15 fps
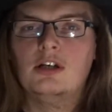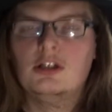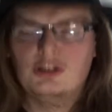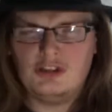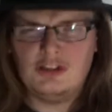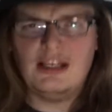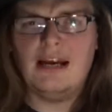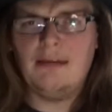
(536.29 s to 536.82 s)

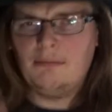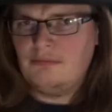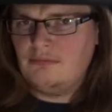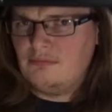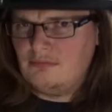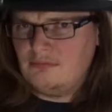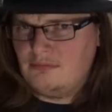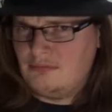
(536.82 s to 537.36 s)
So Sam
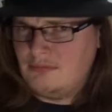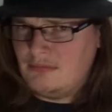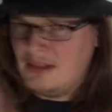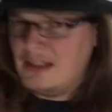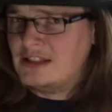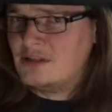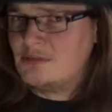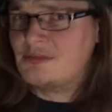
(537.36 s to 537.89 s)

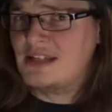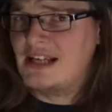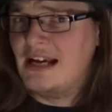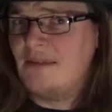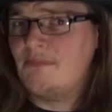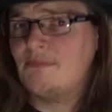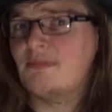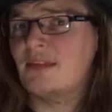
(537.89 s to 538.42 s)
is
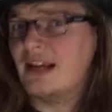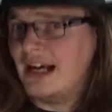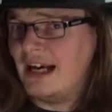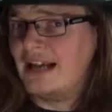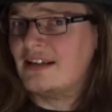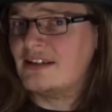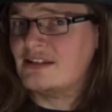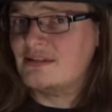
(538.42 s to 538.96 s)
upset
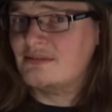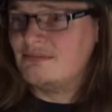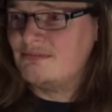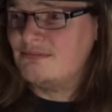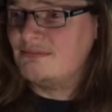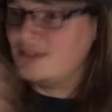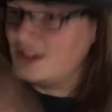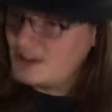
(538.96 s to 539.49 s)
and
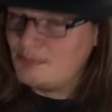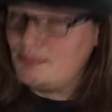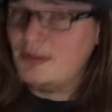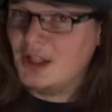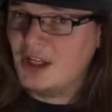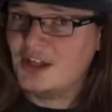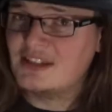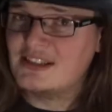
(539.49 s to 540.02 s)
just
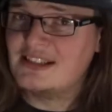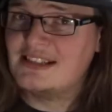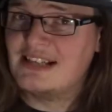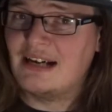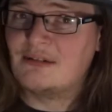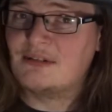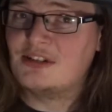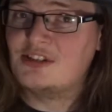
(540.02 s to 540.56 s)
blurts
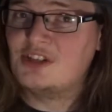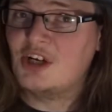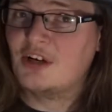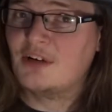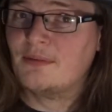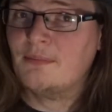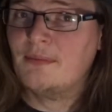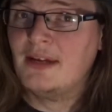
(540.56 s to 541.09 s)
out to
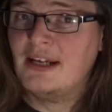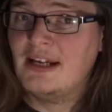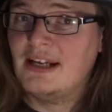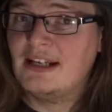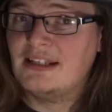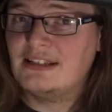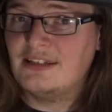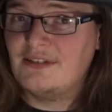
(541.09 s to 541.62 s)
Jon.
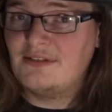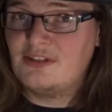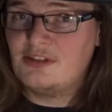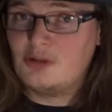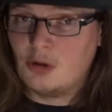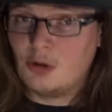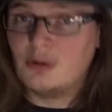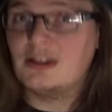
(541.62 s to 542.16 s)
Instead of
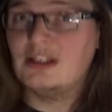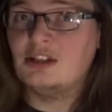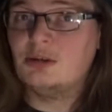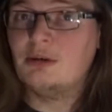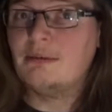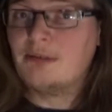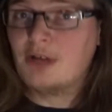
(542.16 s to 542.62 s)
talking to him